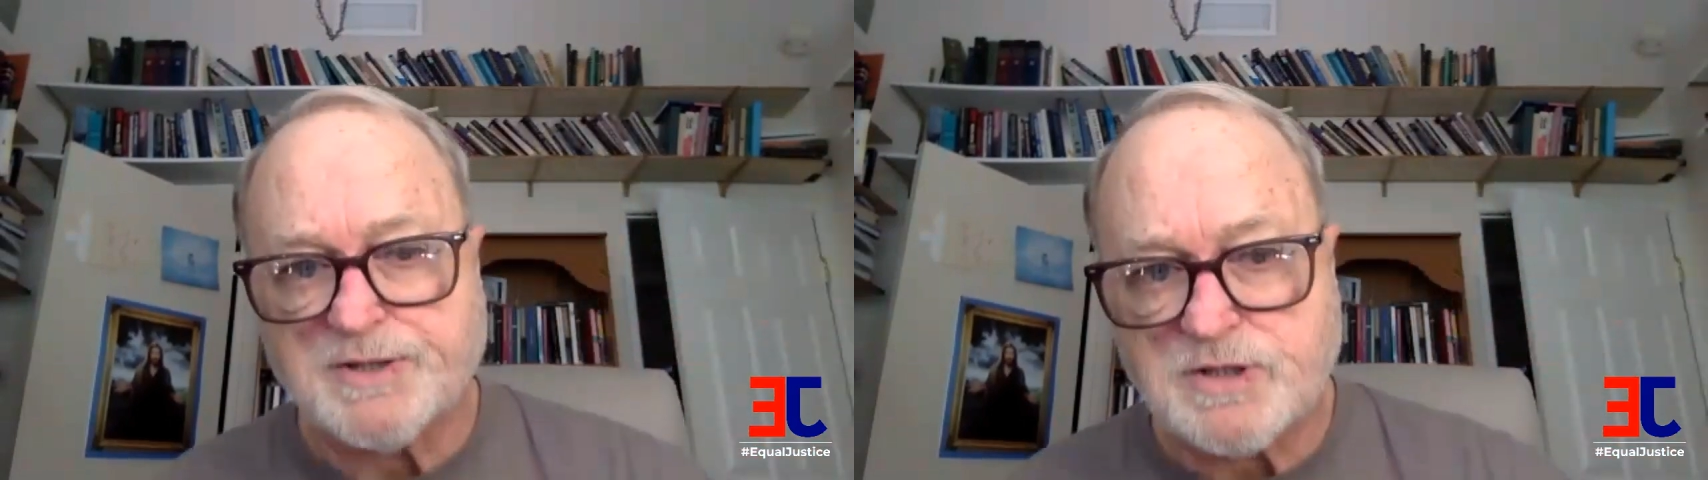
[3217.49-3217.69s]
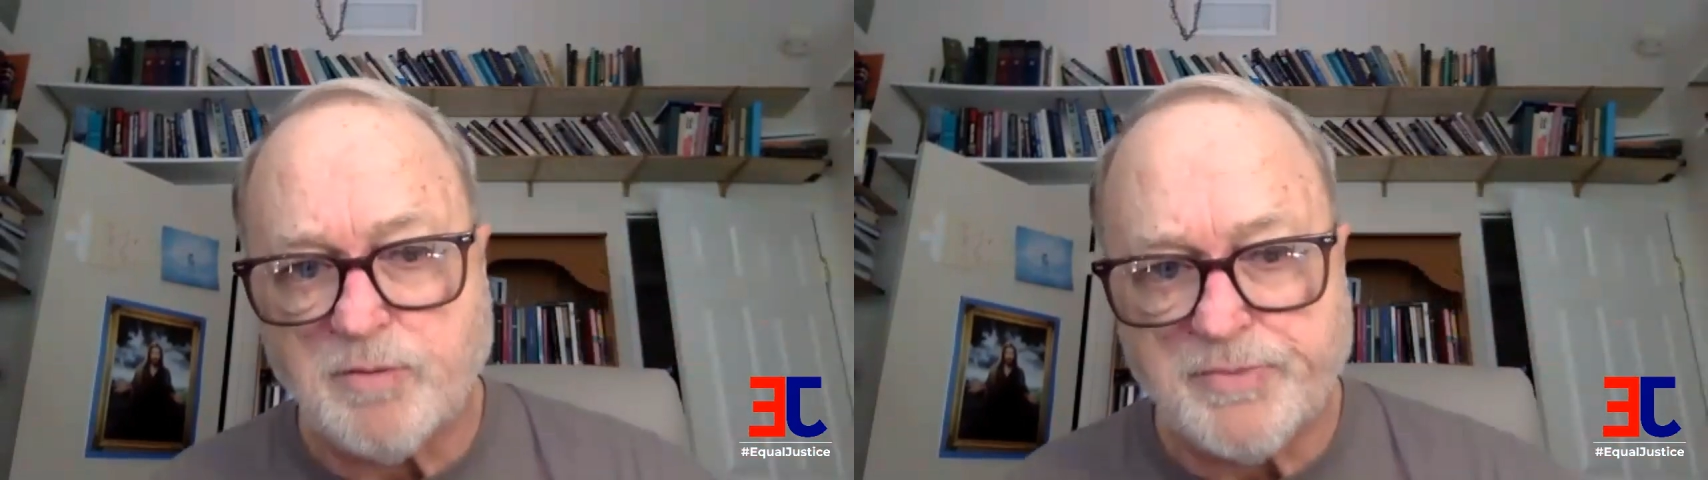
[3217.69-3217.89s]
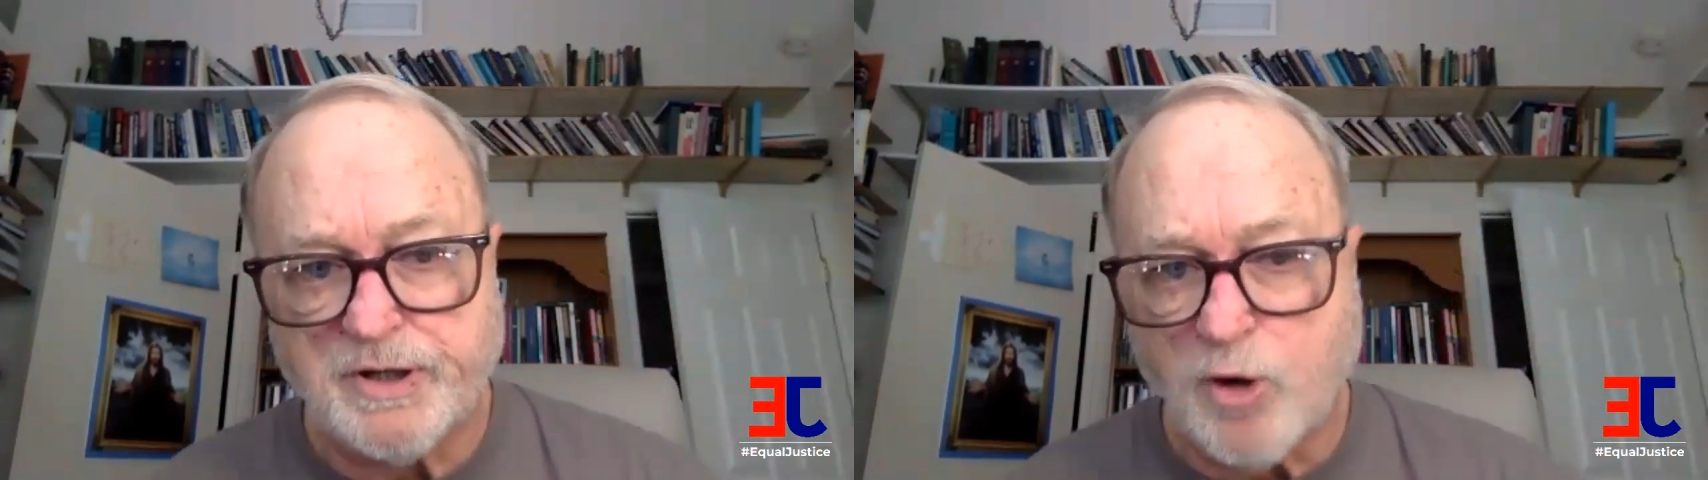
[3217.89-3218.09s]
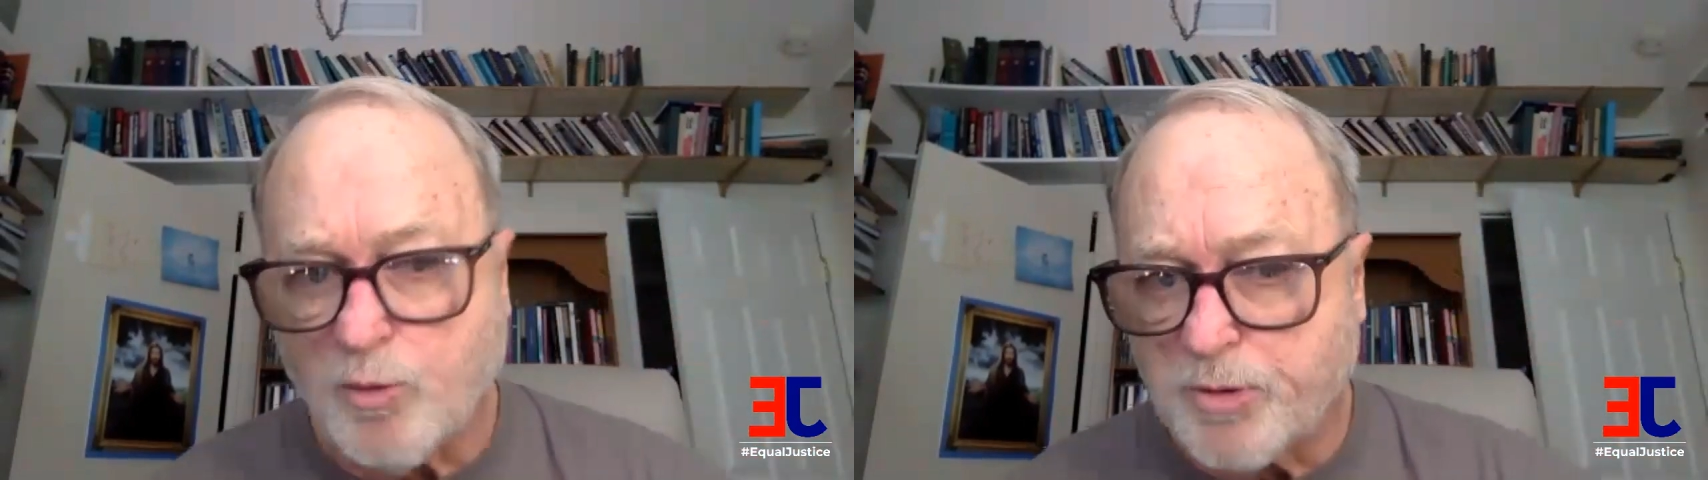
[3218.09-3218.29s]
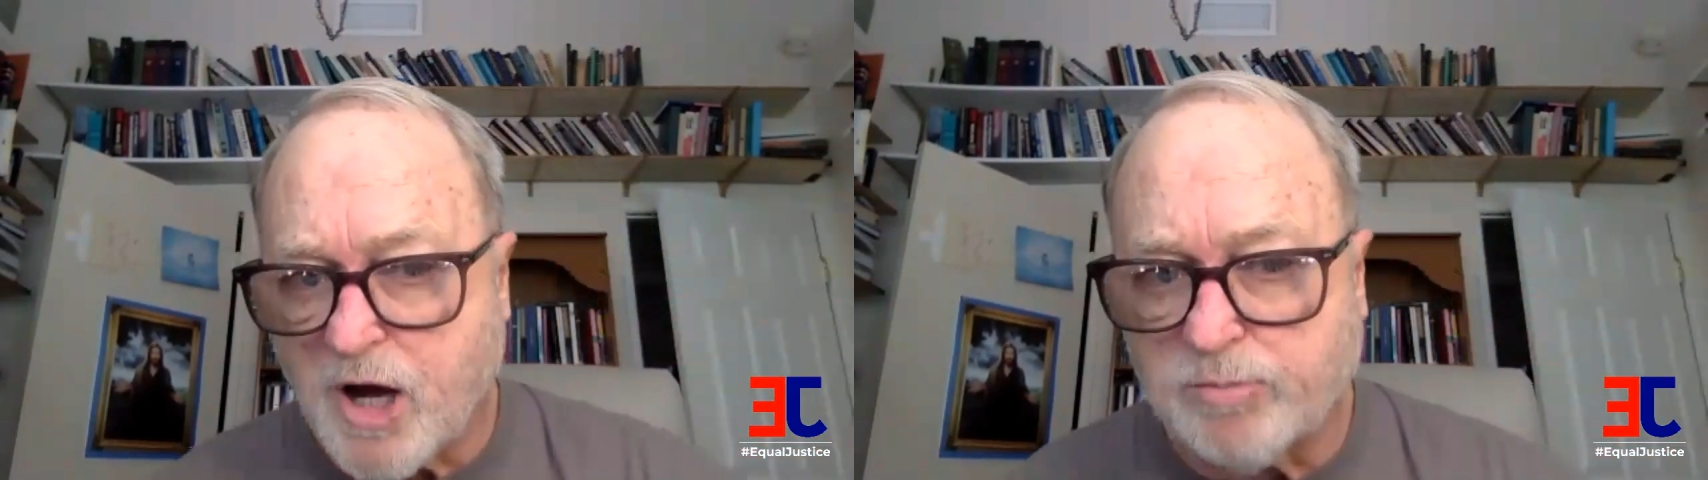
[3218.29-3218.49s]
something. No
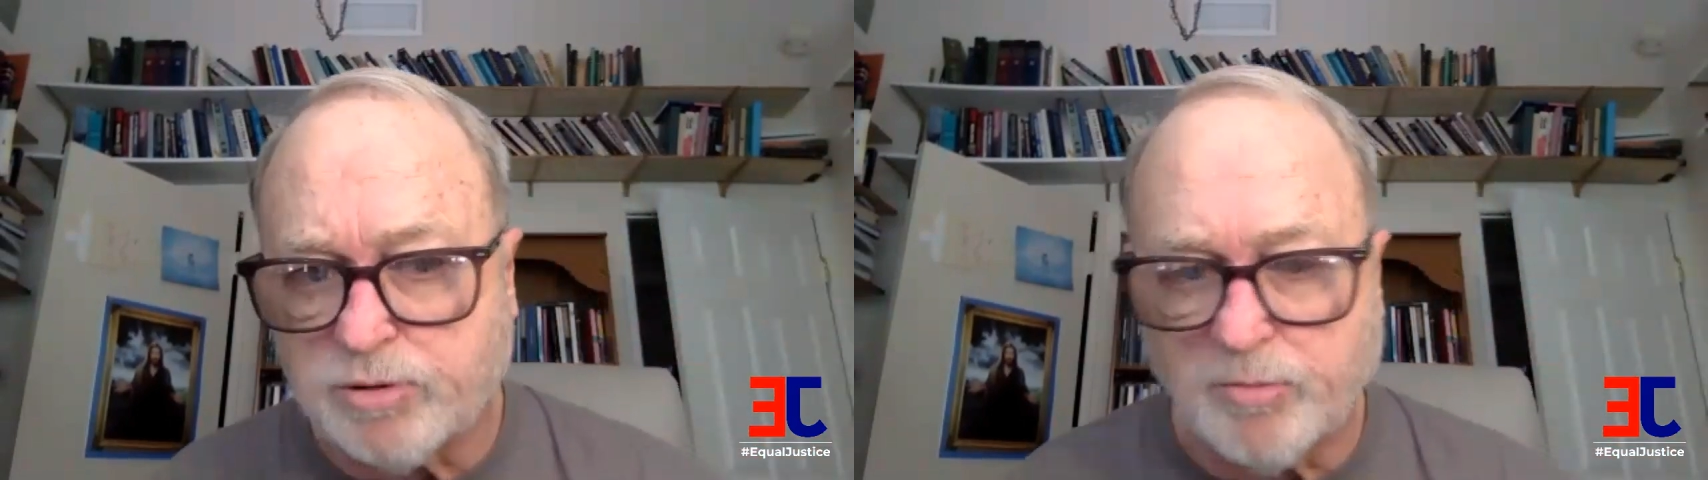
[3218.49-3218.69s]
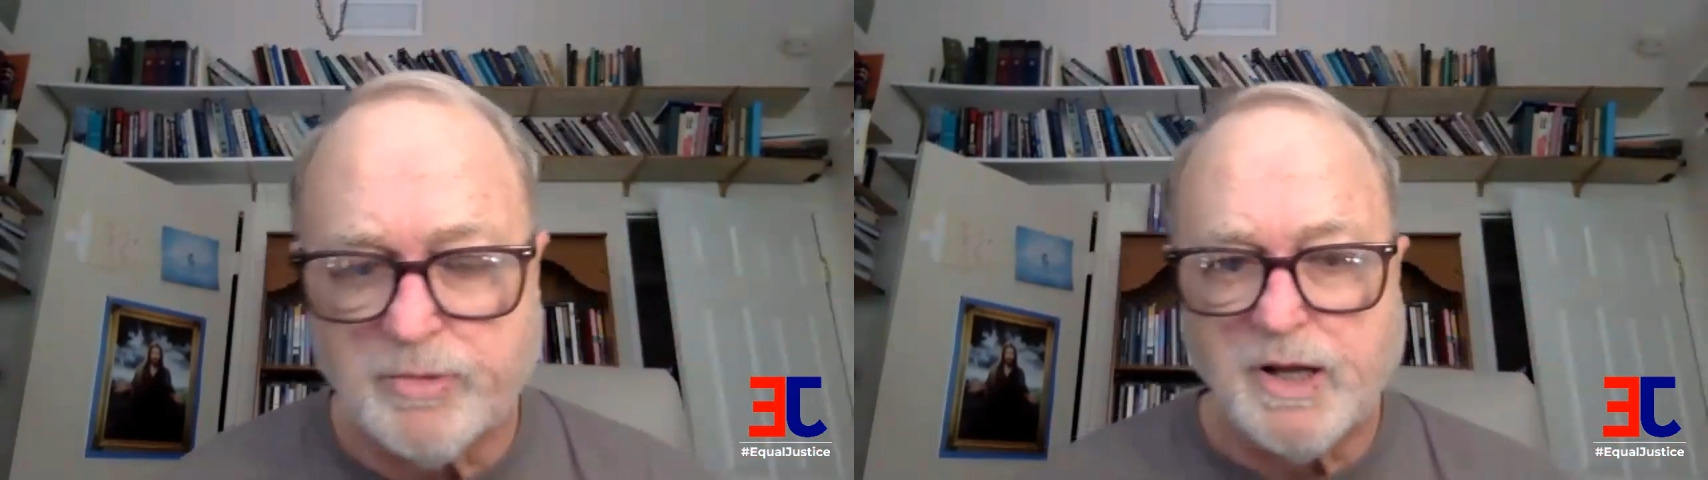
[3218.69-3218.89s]
problem.